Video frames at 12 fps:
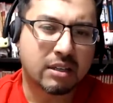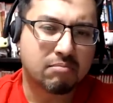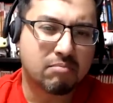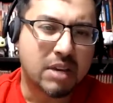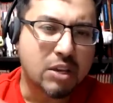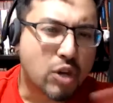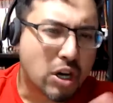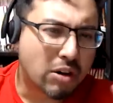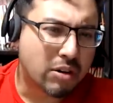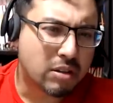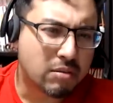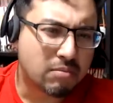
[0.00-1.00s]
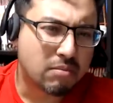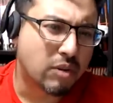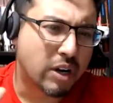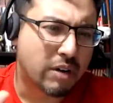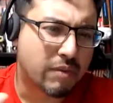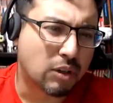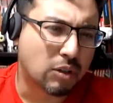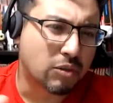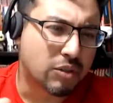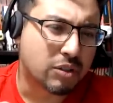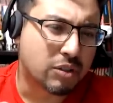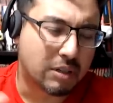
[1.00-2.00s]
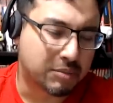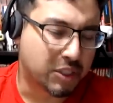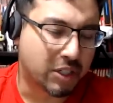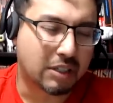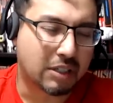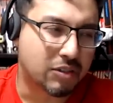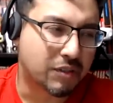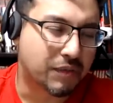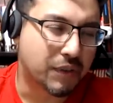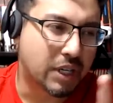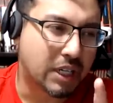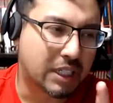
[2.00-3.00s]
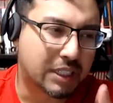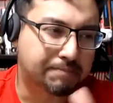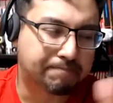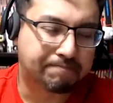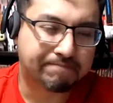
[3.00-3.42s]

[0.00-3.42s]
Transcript: and you call it whatever loose oh, i'm sorry not lucifer um